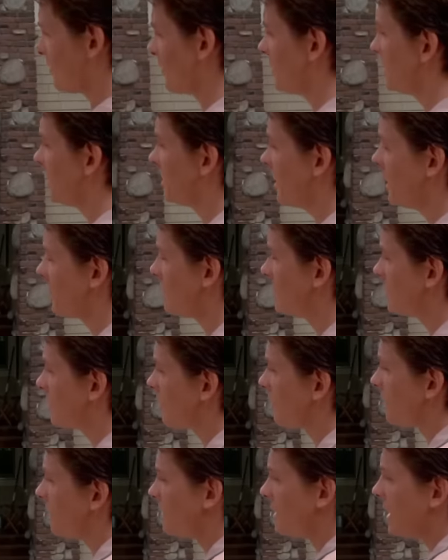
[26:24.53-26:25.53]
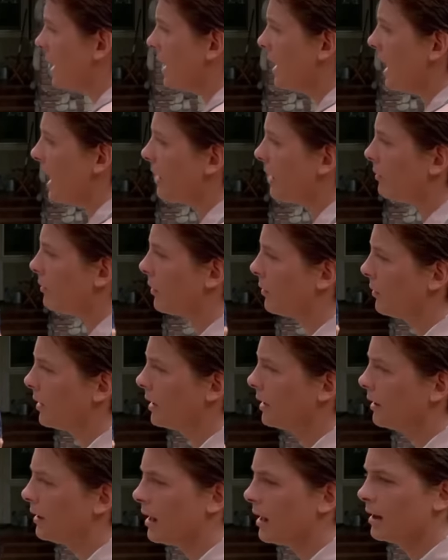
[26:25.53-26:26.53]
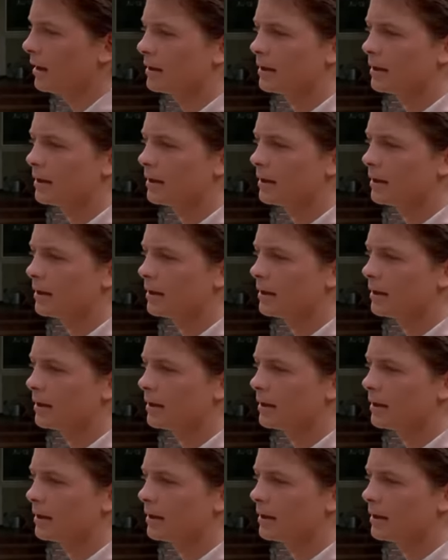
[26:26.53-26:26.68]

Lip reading: George, nice girls get angry when...